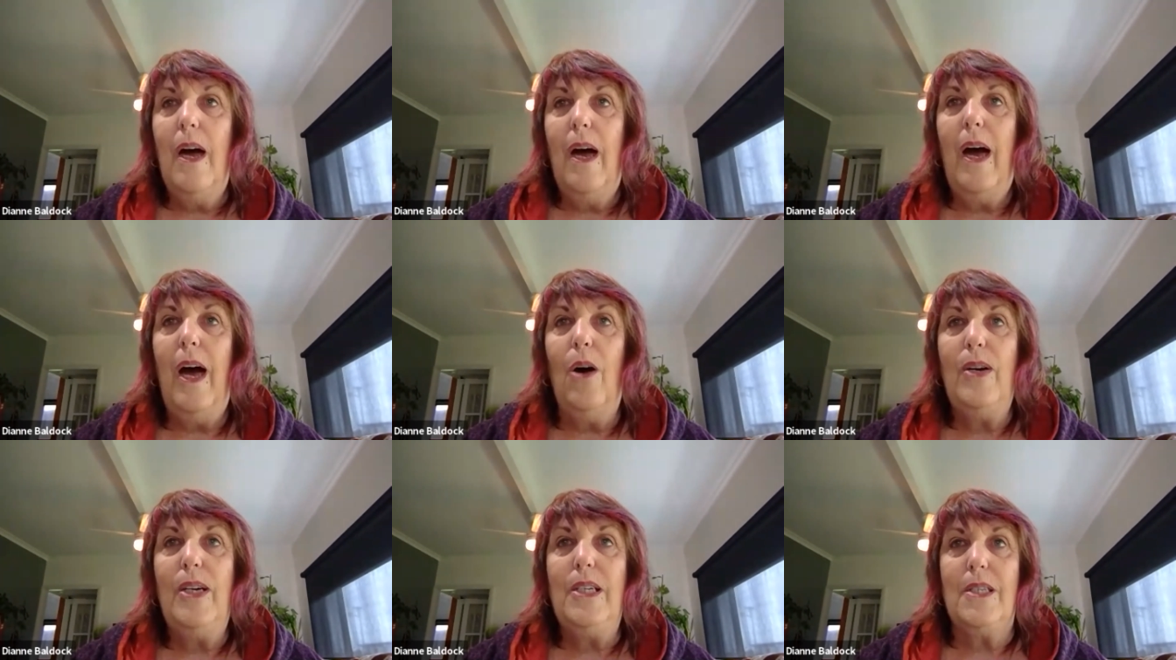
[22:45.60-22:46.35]

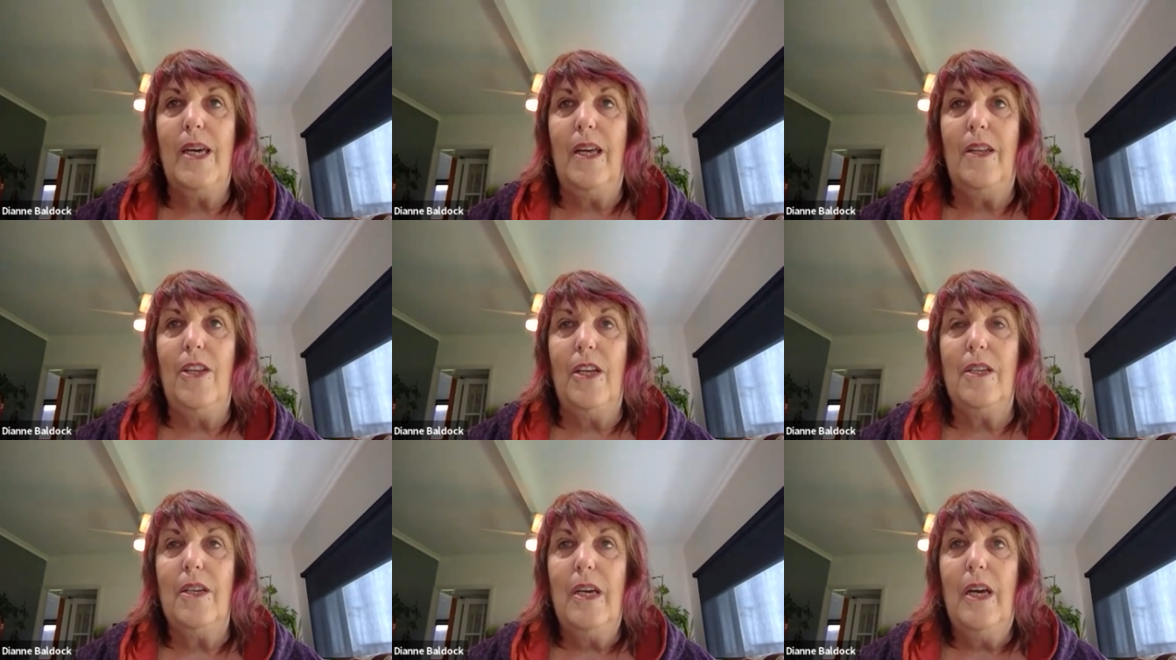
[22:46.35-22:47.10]
how he said
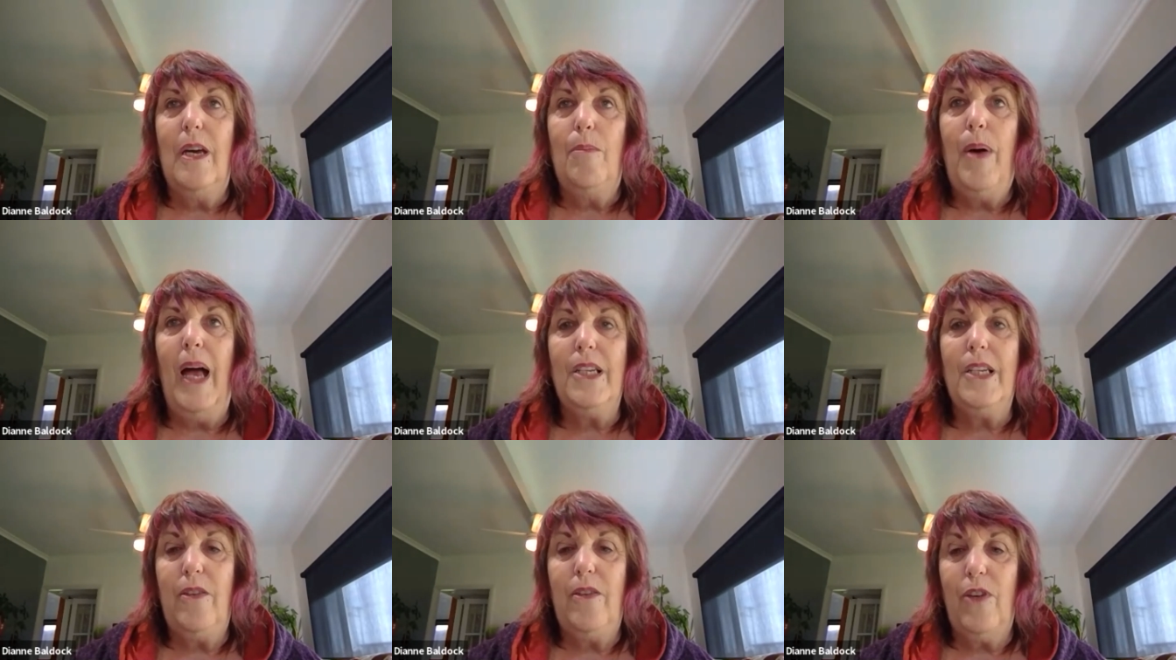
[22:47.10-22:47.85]
that
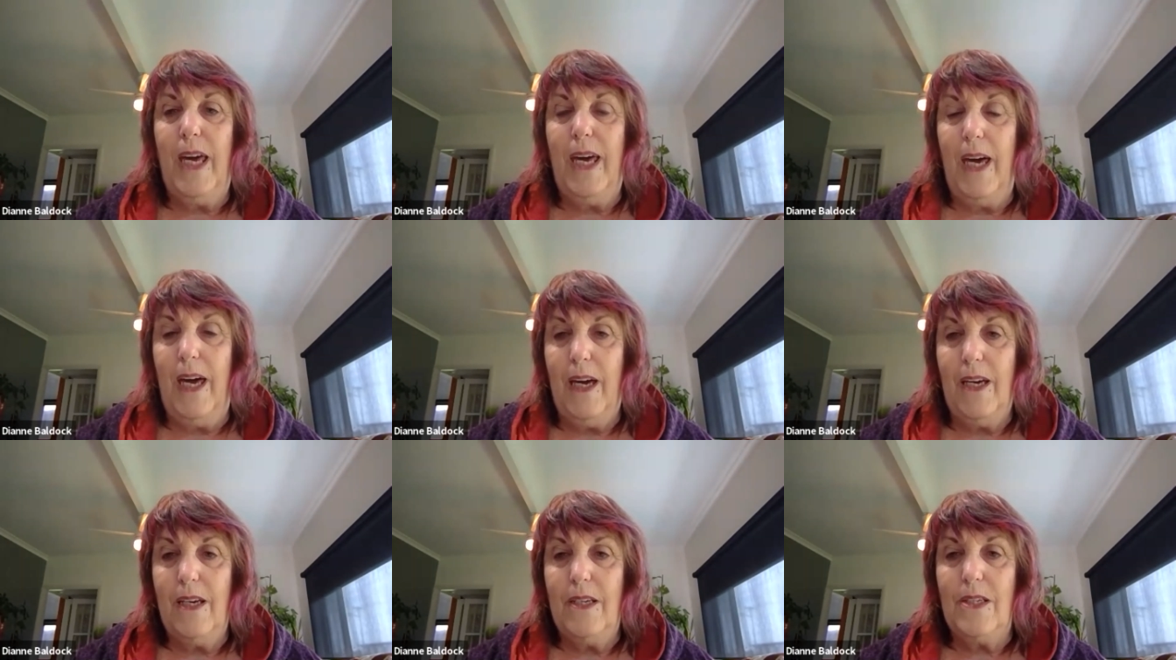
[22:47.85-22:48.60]
palliative
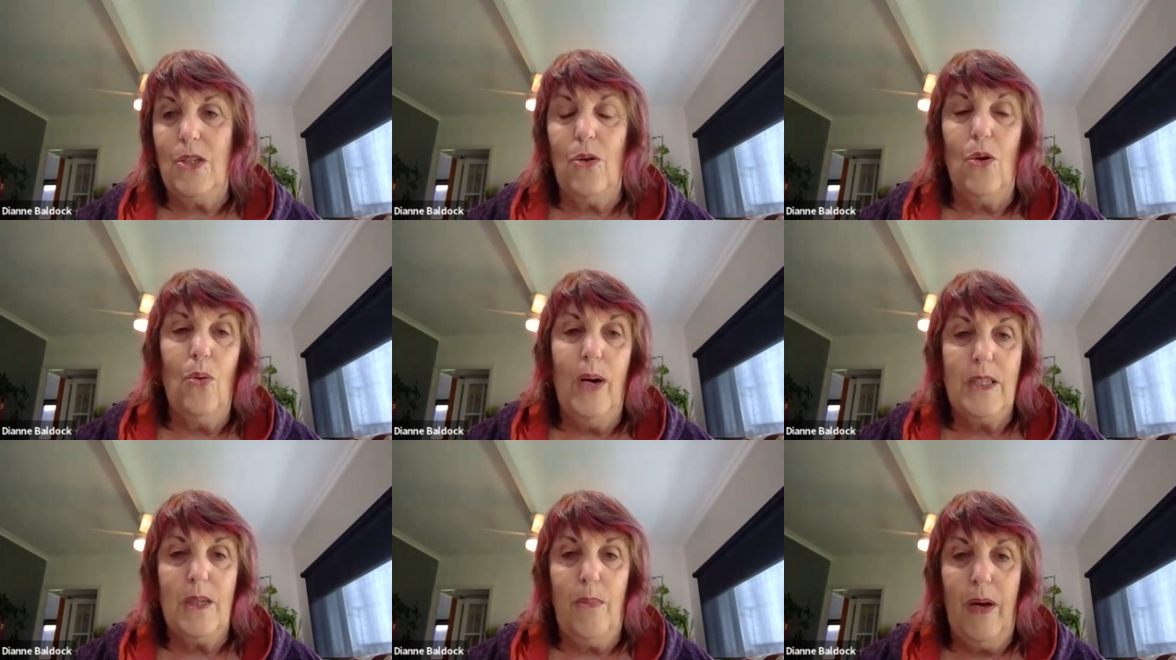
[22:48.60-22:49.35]
care isn't
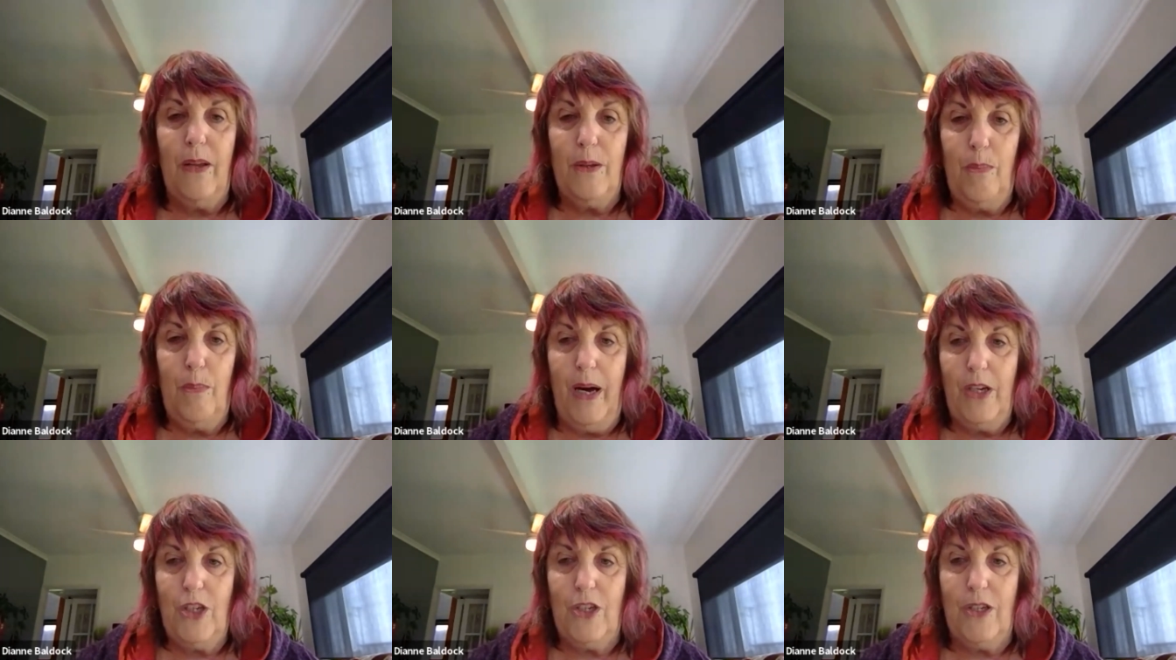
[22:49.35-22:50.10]
always about the
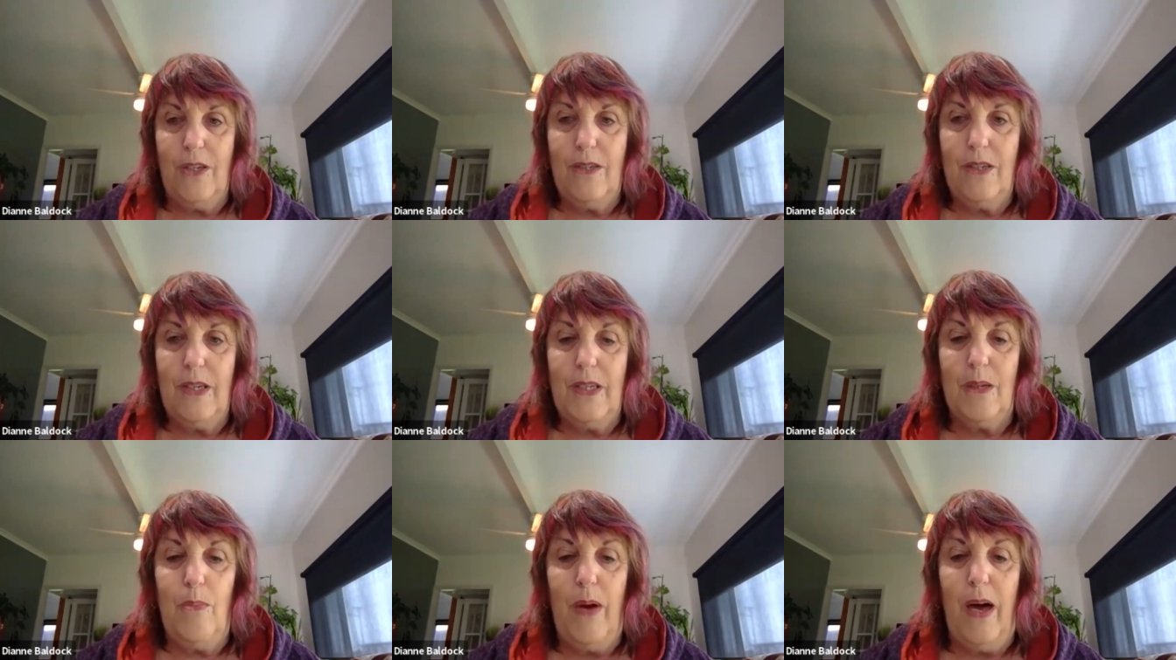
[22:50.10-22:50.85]
patient,
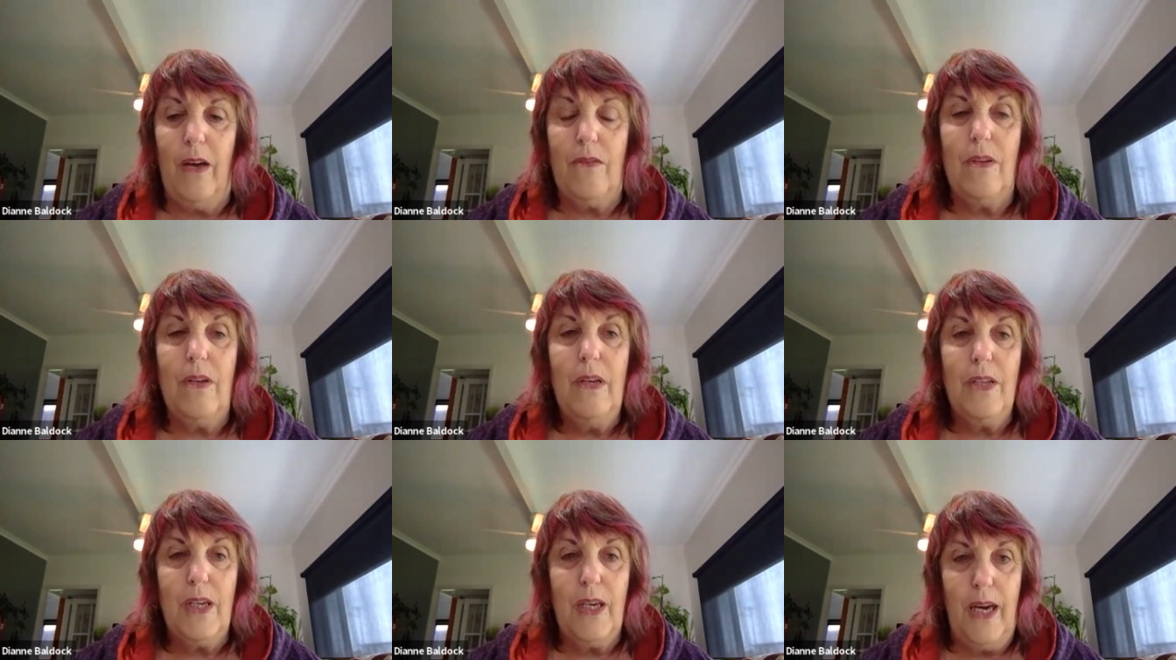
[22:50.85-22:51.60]
it's about
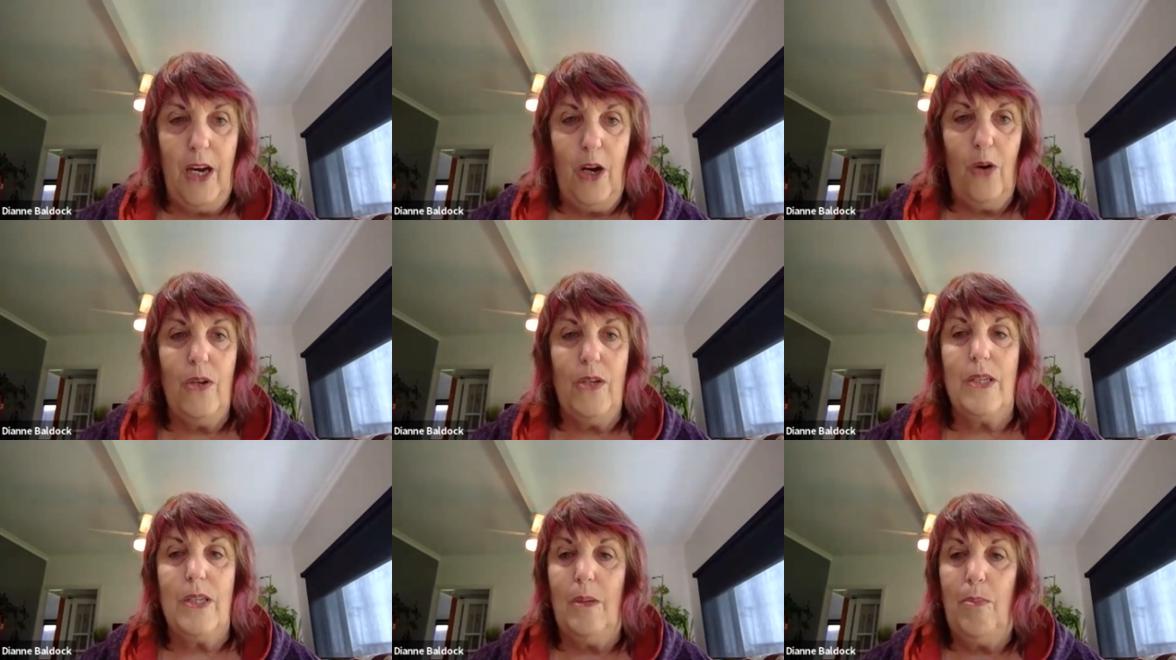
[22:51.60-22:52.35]
the
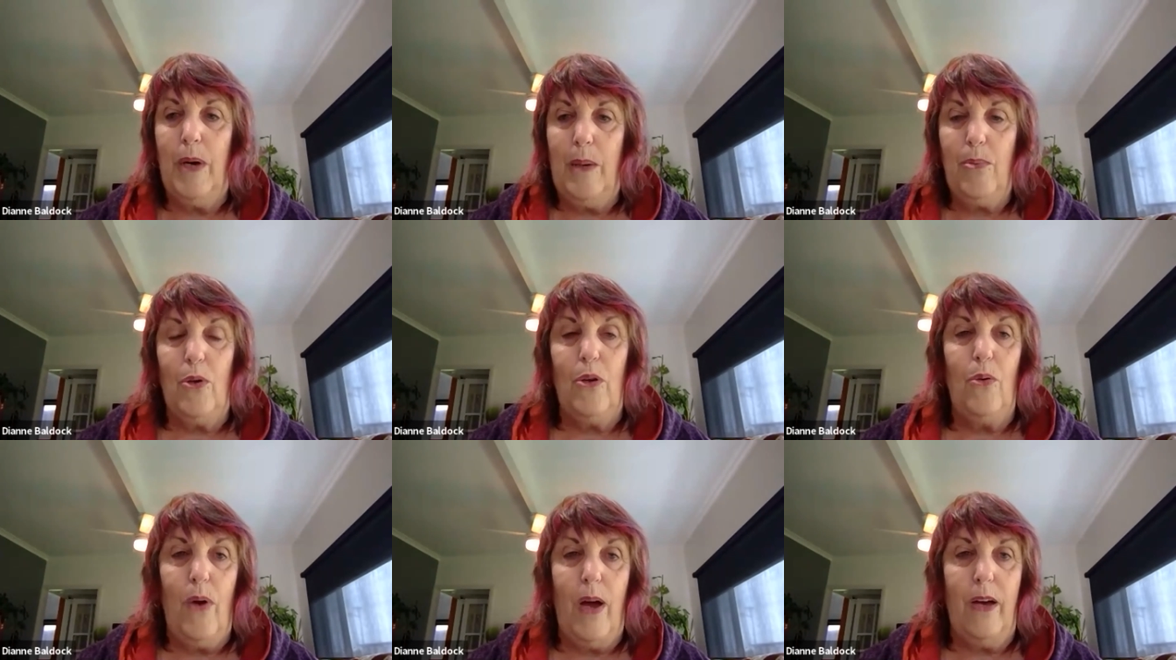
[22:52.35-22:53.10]
carers and the people
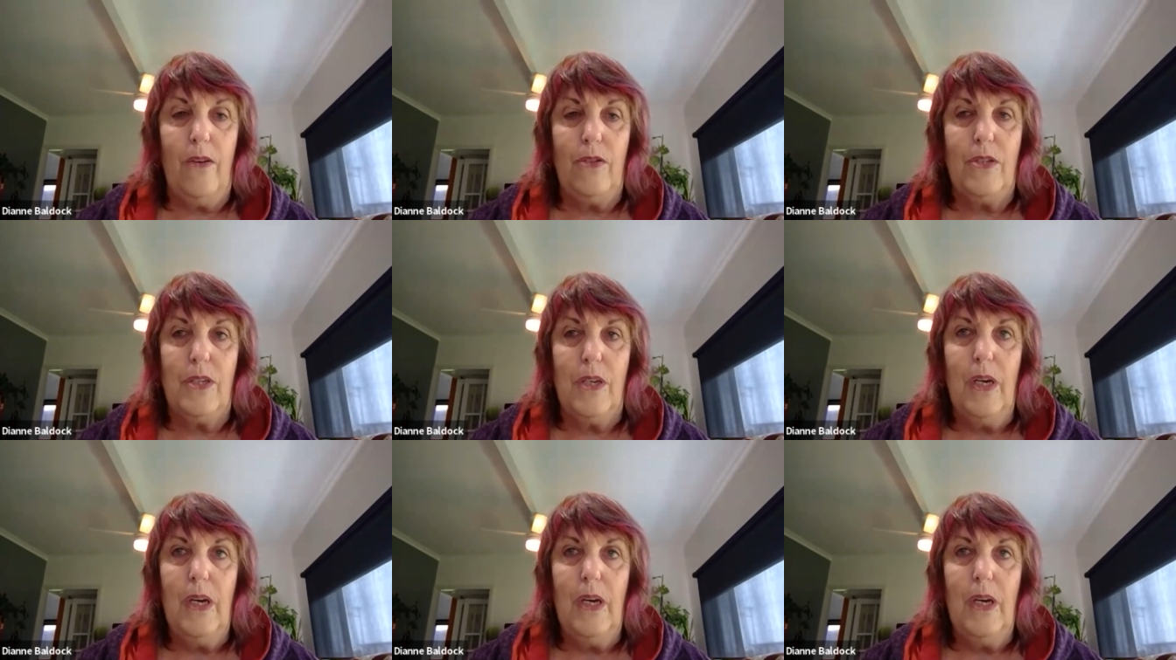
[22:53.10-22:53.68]
around,